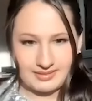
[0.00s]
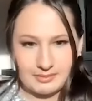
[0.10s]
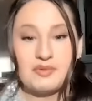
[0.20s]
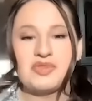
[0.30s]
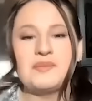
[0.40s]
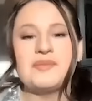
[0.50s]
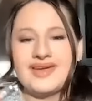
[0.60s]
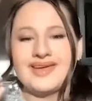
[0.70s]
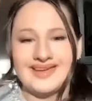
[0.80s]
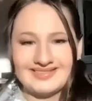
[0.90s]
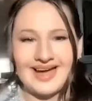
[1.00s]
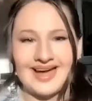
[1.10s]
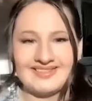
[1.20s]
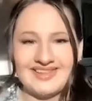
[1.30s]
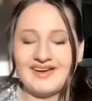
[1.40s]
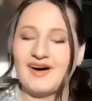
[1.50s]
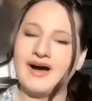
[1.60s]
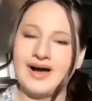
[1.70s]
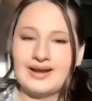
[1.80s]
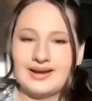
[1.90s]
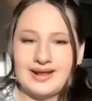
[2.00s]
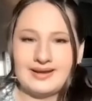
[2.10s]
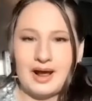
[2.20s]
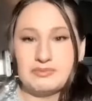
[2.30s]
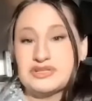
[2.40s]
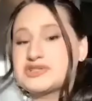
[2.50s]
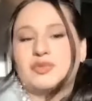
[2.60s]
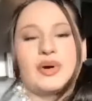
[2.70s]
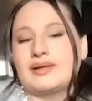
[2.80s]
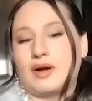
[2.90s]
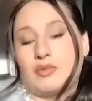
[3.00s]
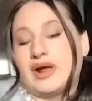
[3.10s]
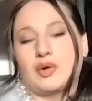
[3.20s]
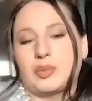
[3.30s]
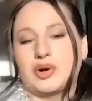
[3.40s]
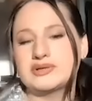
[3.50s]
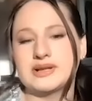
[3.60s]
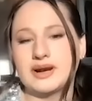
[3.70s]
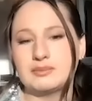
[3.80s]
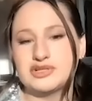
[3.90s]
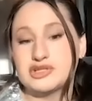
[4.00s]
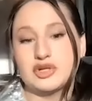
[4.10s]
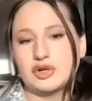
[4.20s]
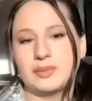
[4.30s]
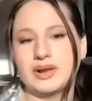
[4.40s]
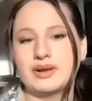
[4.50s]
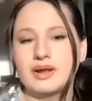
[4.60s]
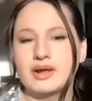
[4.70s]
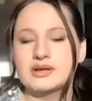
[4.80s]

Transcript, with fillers: the, the me that they got, and I'm just a, reg- a regular person. I'm just a human.